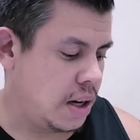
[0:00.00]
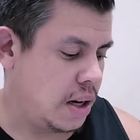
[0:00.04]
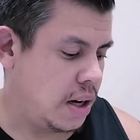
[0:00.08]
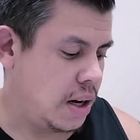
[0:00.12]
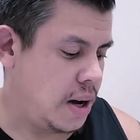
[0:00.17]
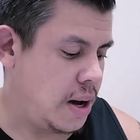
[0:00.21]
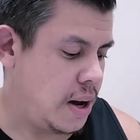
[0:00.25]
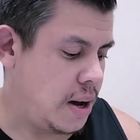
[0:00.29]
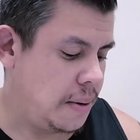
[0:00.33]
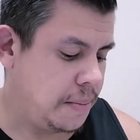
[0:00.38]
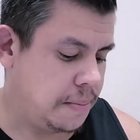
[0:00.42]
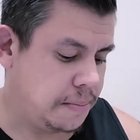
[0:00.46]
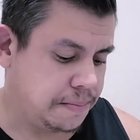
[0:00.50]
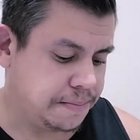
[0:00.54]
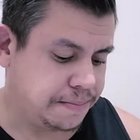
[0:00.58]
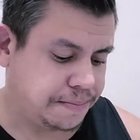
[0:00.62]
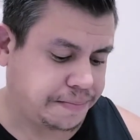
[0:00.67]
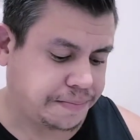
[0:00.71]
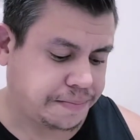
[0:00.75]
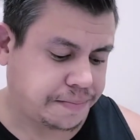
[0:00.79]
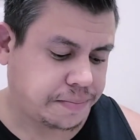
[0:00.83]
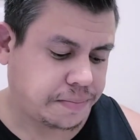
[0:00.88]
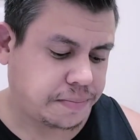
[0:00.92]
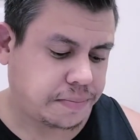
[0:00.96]

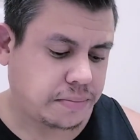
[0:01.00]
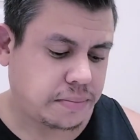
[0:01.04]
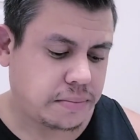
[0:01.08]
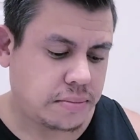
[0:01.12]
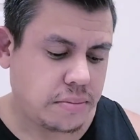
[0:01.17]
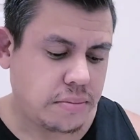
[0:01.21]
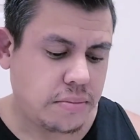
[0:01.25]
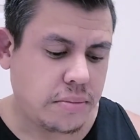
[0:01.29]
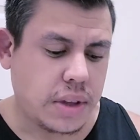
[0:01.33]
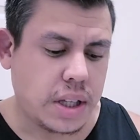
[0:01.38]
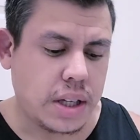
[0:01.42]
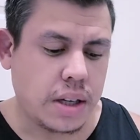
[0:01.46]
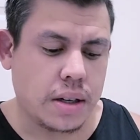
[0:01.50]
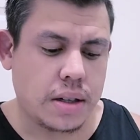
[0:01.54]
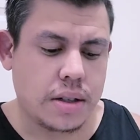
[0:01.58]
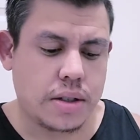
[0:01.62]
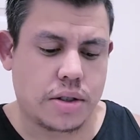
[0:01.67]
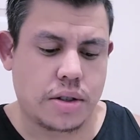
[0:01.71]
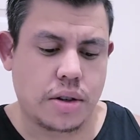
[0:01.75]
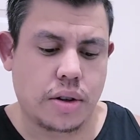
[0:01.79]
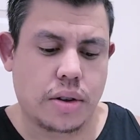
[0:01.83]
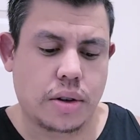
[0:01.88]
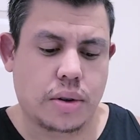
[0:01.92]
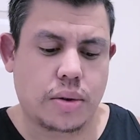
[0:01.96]
Um,
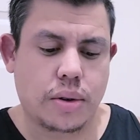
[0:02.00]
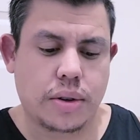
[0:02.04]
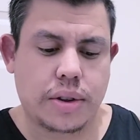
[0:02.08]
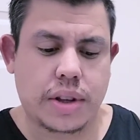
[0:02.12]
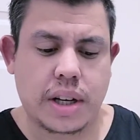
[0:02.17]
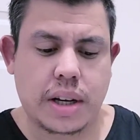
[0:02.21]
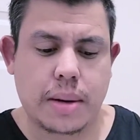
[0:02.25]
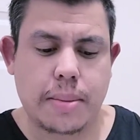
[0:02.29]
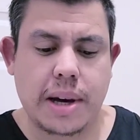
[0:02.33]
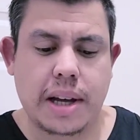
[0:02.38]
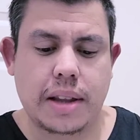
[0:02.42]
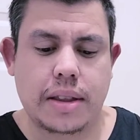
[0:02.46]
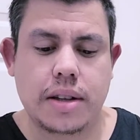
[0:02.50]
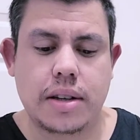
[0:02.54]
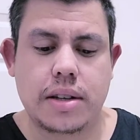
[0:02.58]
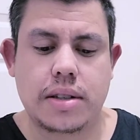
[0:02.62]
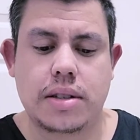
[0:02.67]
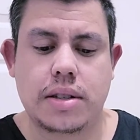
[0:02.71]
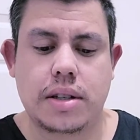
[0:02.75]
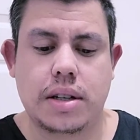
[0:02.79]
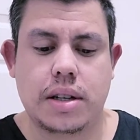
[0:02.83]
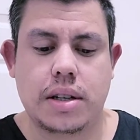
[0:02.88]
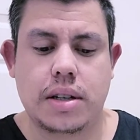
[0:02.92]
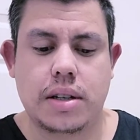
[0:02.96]
so the cool thing about
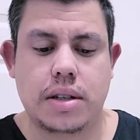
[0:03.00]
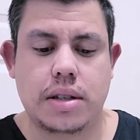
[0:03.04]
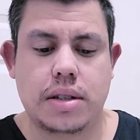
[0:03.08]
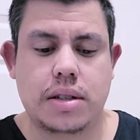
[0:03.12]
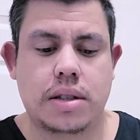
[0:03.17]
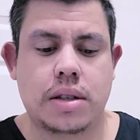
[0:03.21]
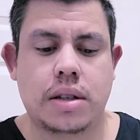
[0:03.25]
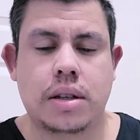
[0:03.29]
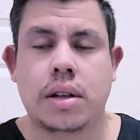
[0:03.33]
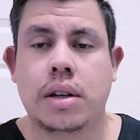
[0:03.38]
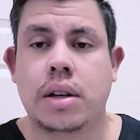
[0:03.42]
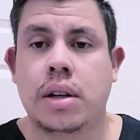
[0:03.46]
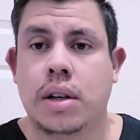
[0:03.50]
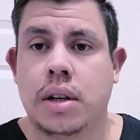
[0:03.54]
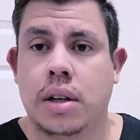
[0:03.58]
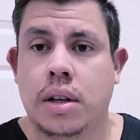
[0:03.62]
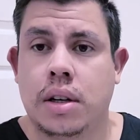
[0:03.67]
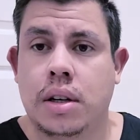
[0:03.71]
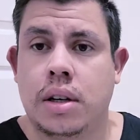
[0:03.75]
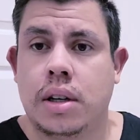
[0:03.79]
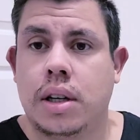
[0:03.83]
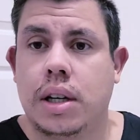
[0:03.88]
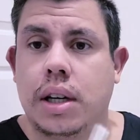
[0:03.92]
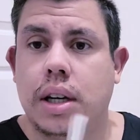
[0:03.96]
this is
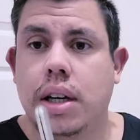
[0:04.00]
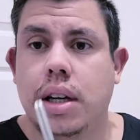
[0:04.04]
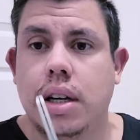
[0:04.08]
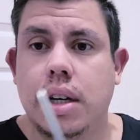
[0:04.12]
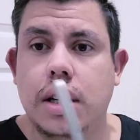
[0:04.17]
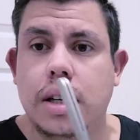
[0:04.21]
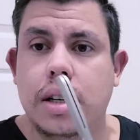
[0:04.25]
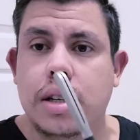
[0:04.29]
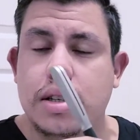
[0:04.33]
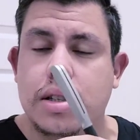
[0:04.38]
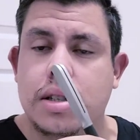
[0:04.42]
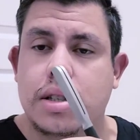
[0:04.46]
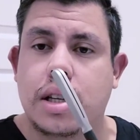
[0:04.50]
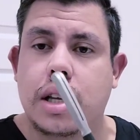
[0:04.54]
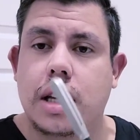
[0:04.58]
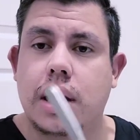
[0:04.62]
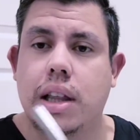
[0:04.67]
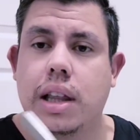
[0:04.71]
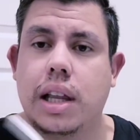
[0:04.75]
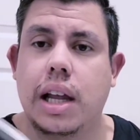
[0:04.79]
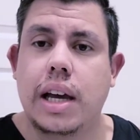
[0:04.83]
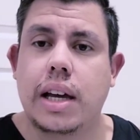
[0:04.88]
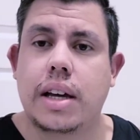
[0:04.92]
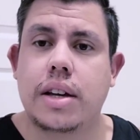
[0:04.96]
it
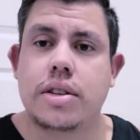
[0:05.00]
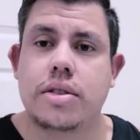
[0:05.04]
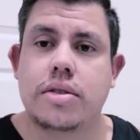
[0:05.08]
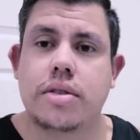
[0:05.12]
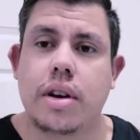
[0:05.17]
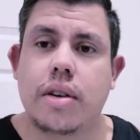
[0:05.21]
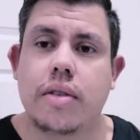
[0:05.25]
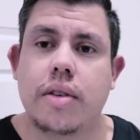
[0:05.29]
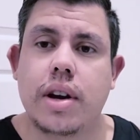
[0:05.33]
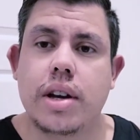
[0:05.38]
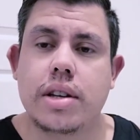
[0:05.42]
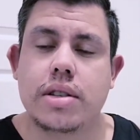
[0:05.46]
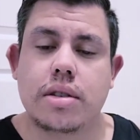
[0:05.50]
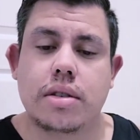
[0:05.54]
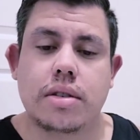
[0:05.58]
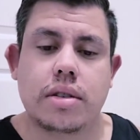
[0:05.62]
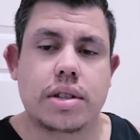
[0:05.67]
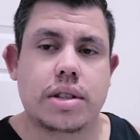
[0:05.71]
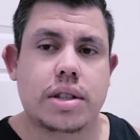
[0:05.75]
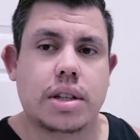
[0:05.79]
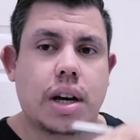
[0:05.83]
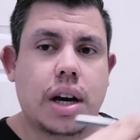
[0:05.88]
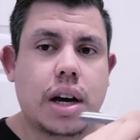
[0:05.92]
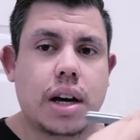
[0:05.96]
is like a straight razor.
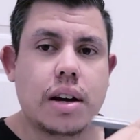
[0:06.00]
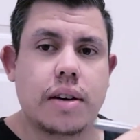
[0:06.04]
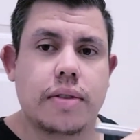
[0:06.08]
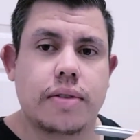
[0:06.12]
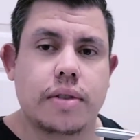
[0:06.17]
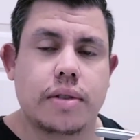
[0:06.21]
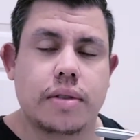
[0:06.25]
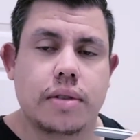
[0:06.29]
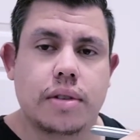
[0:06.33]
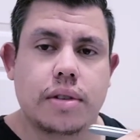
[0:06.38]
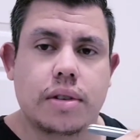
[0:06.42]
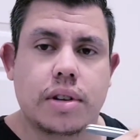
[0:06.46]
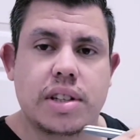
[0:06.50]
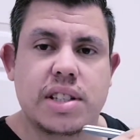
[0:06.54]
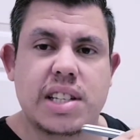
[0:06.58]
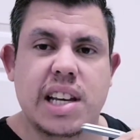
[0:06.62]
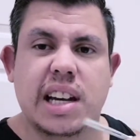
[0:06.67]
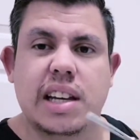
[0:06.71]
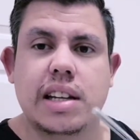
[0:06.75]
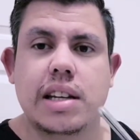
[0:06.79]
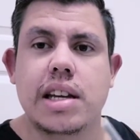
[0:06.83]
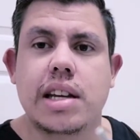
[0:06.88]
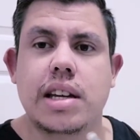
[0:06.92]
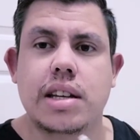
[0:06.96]
It's kind of, the
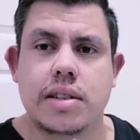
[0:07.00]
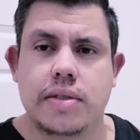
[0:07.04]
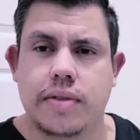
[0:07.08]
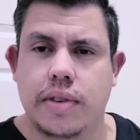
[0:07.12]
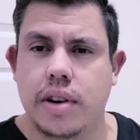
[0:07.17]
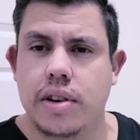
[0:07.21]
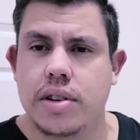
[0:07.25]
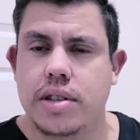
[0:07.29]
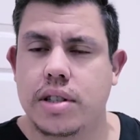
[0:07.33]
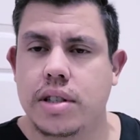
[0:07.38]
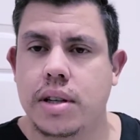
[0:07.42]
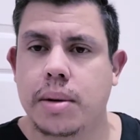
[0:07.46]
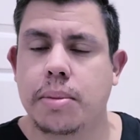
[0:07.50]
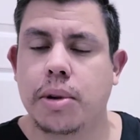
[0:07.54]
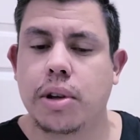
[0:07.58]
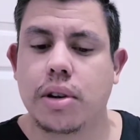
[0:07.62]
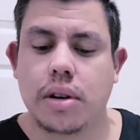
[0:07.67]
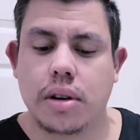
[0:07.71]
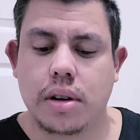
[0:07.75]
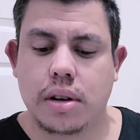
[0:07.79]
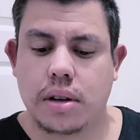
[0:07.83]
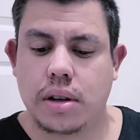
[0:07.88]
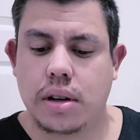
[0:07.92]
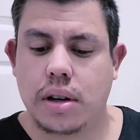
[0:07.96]
technique is very
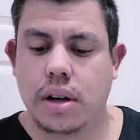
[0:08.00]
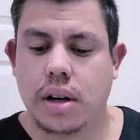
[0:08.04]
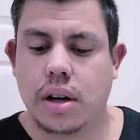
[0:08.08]
similar.